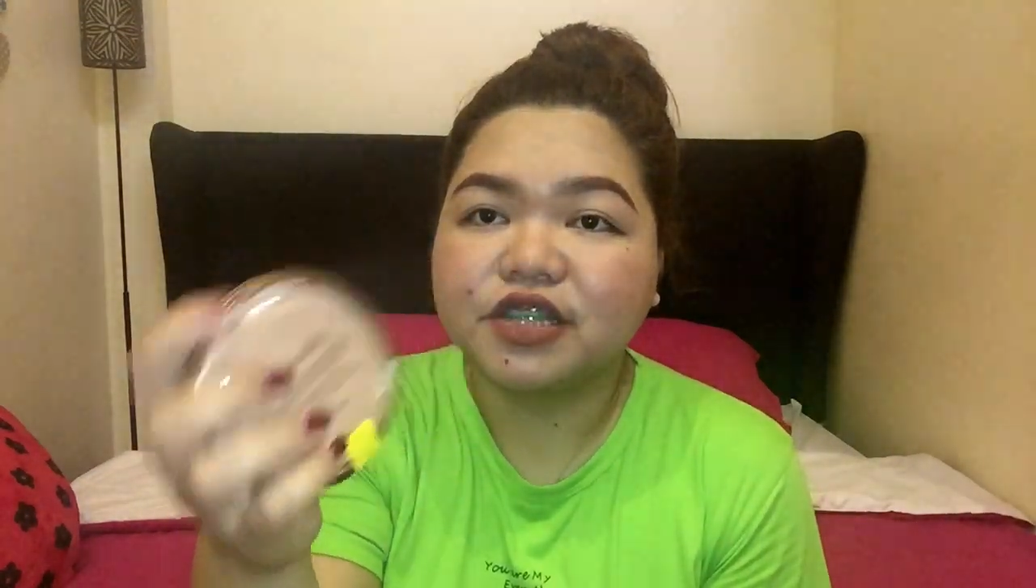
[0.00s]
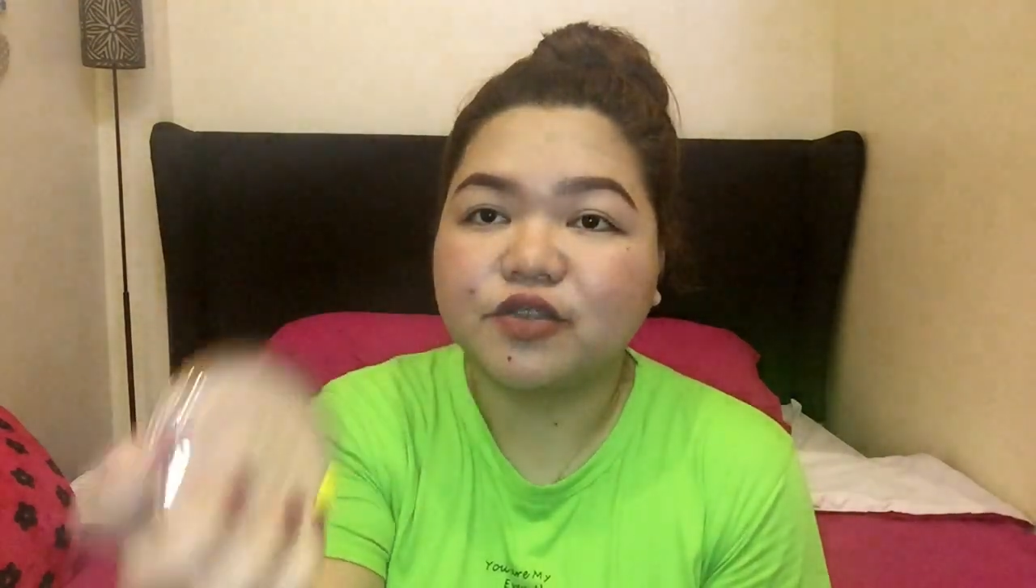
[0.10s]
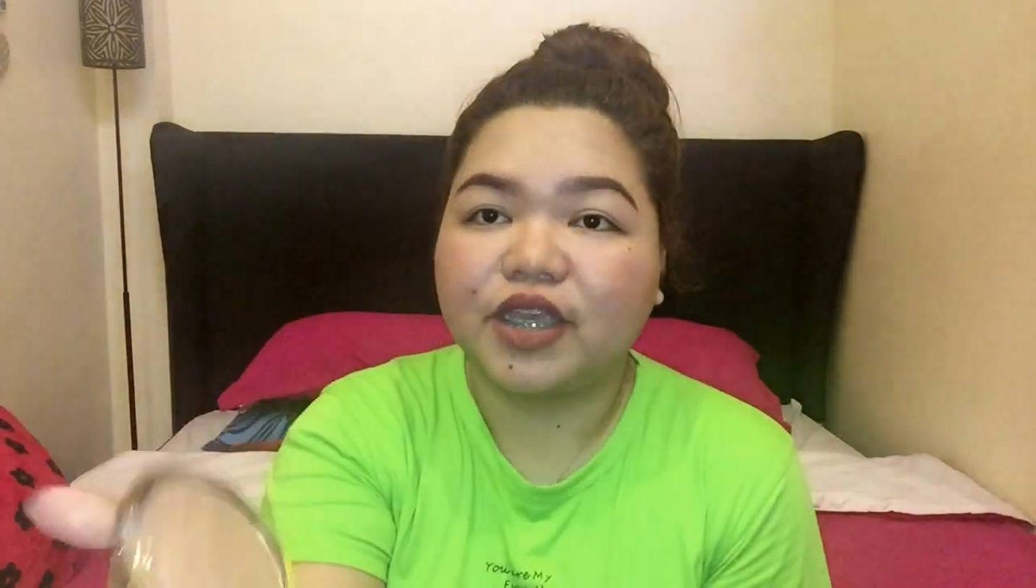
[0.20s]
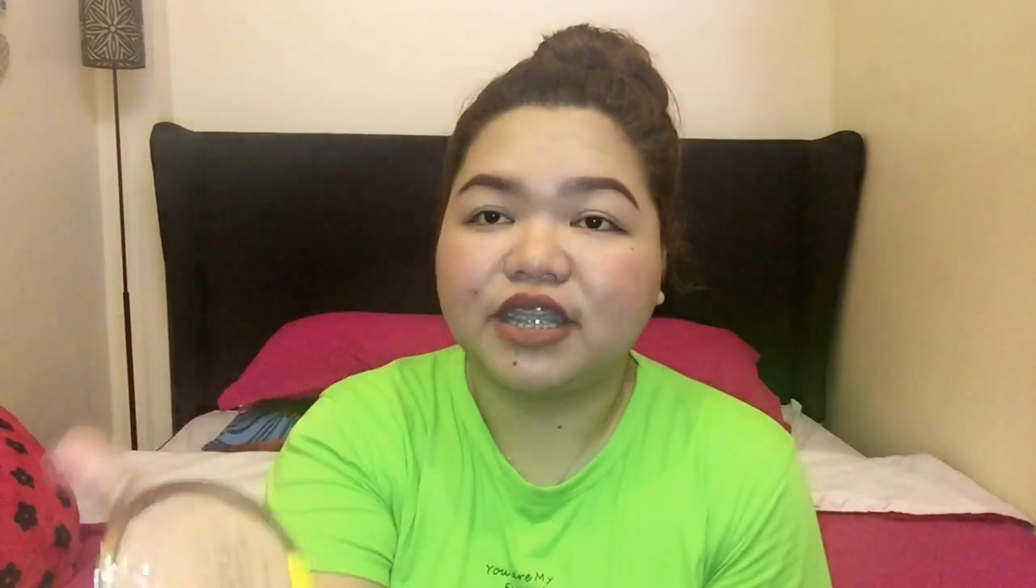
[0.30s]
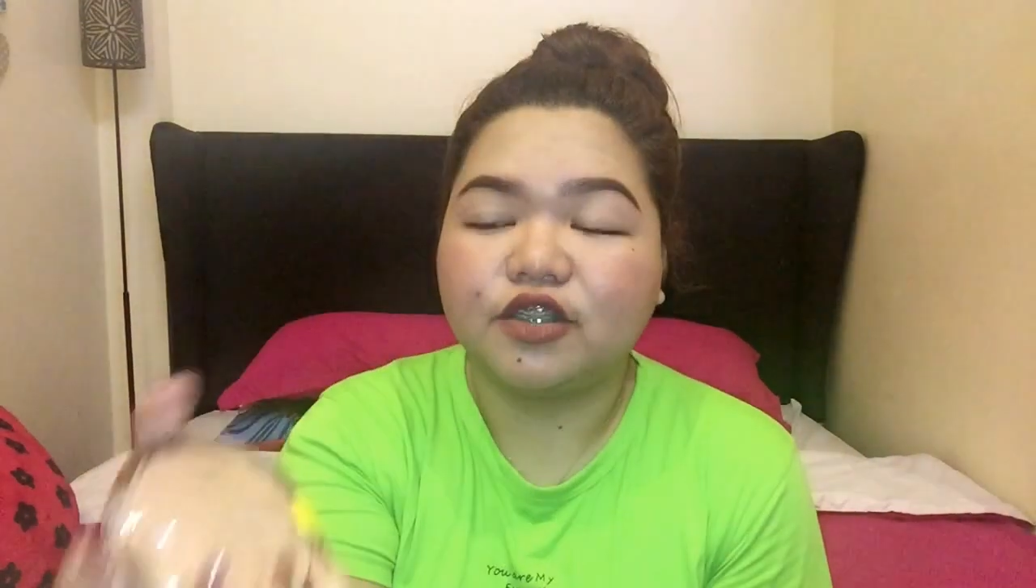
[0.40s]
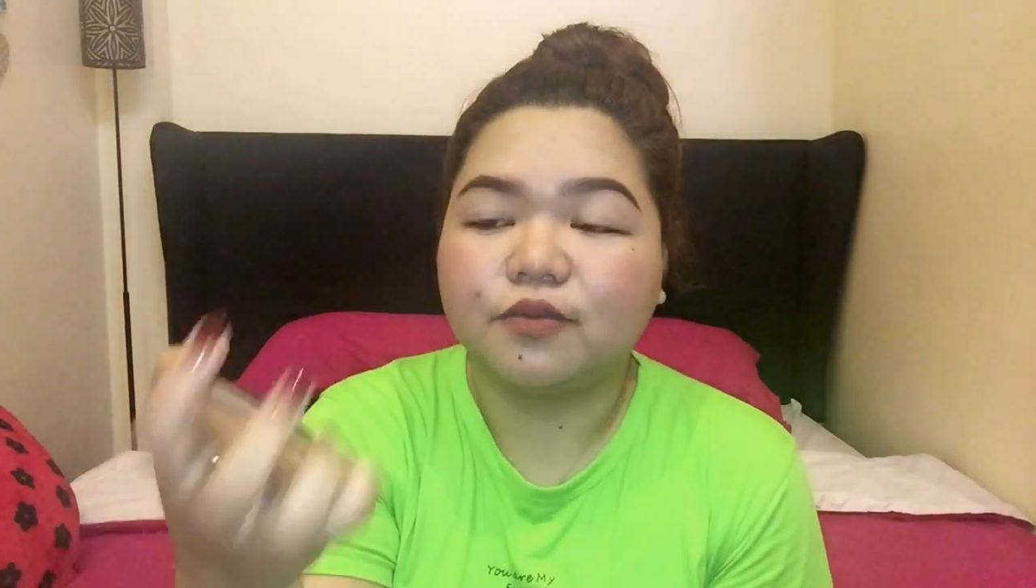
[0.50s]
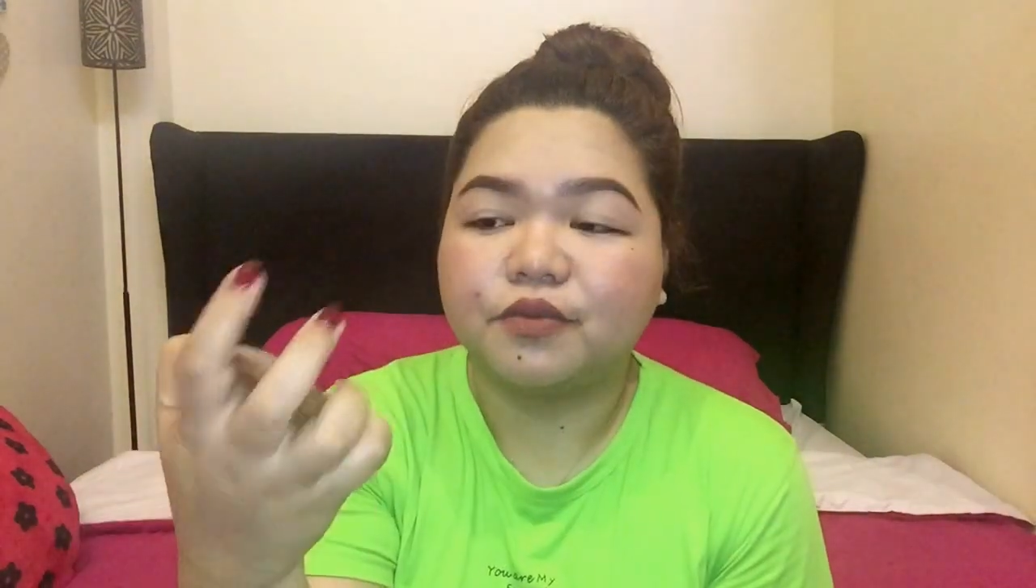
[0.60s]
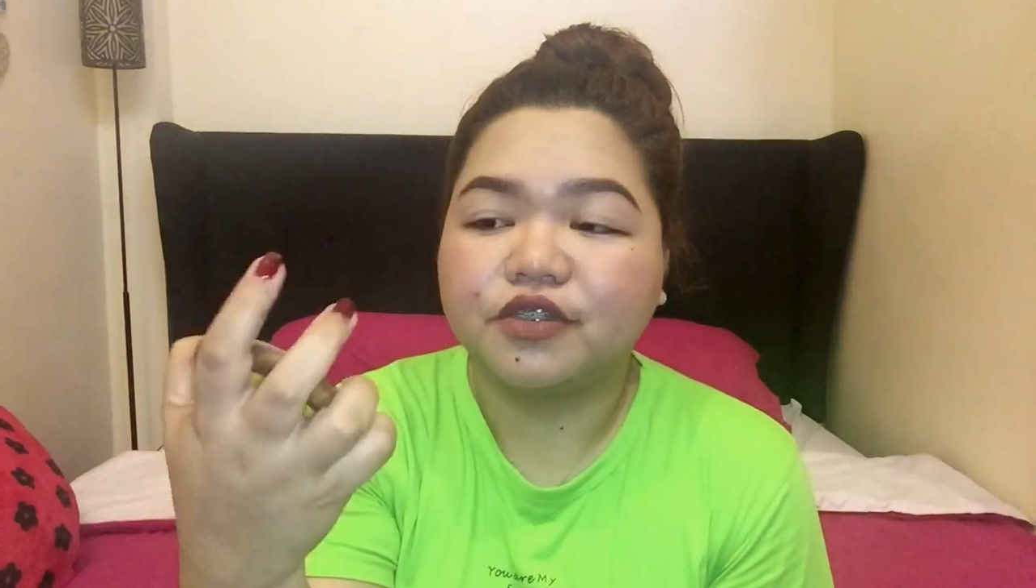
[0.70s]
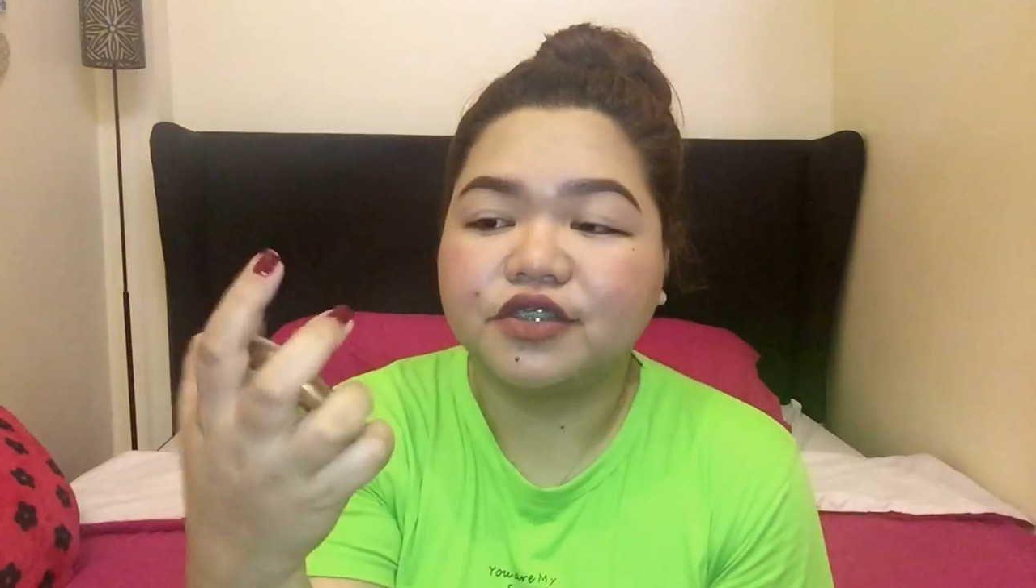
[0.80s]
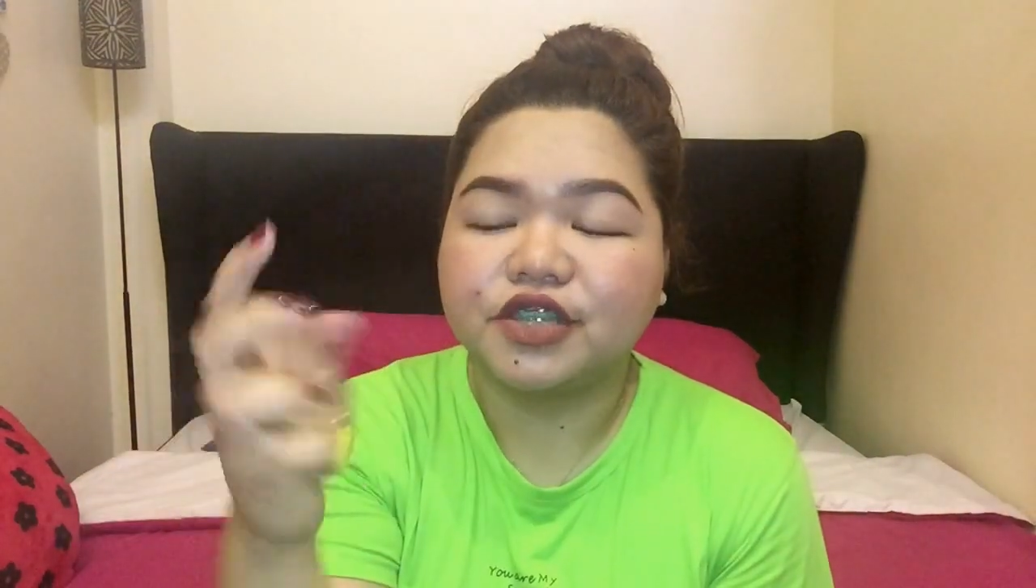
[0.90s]
So, I need to
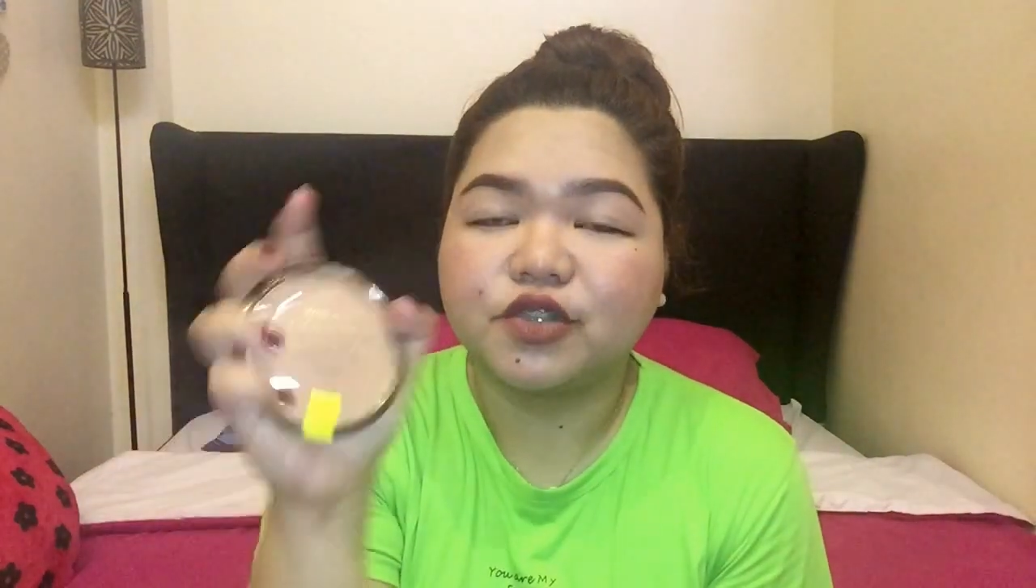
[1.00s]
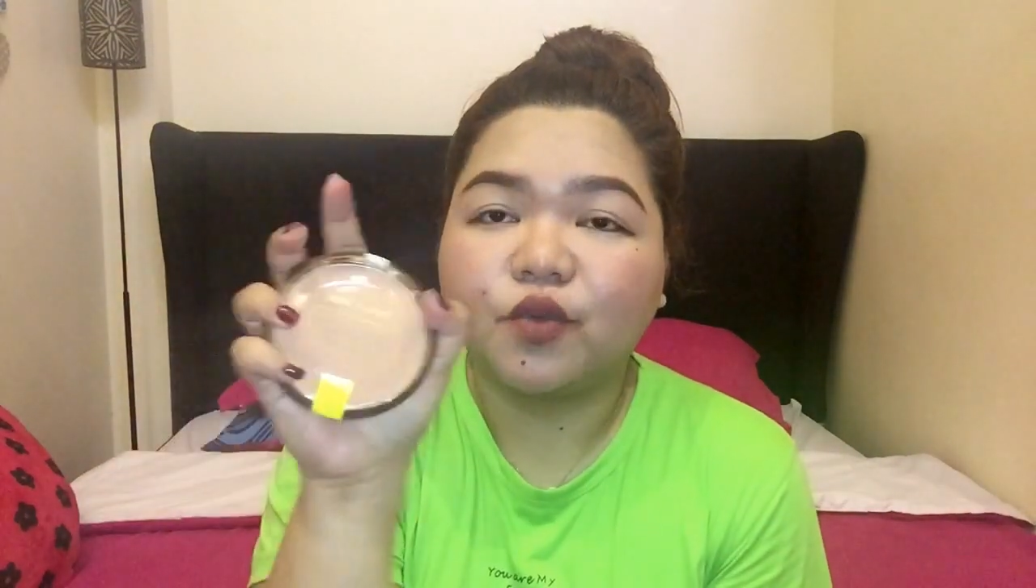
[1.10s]
purchase